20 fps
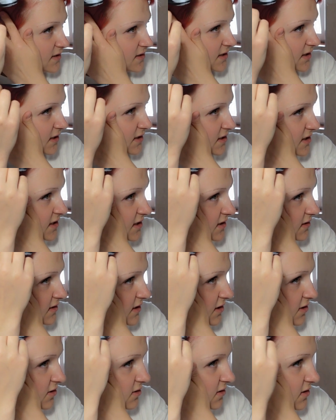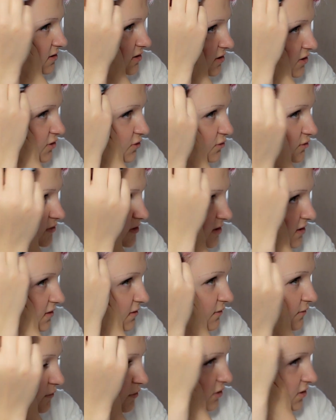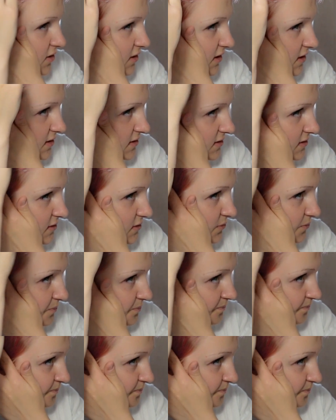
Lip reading: technique they're using for this.